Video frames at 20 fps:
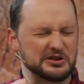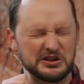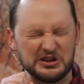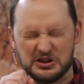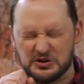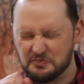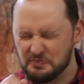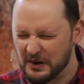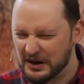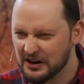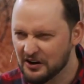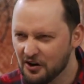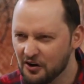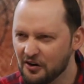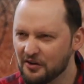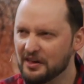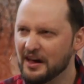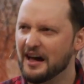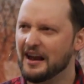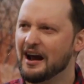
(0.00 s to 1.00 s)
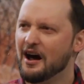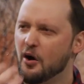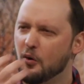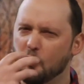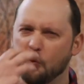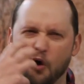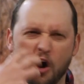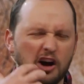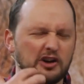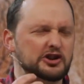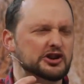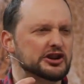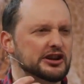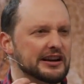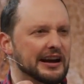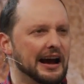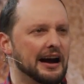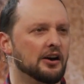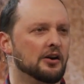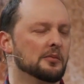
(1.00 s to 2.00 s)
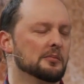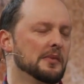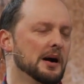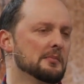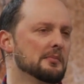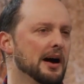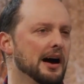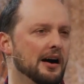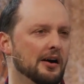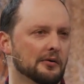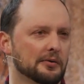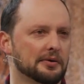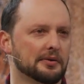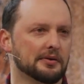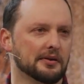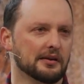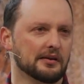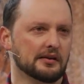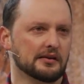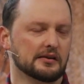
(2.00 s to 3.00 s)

spitting all that out, washing out my mouth.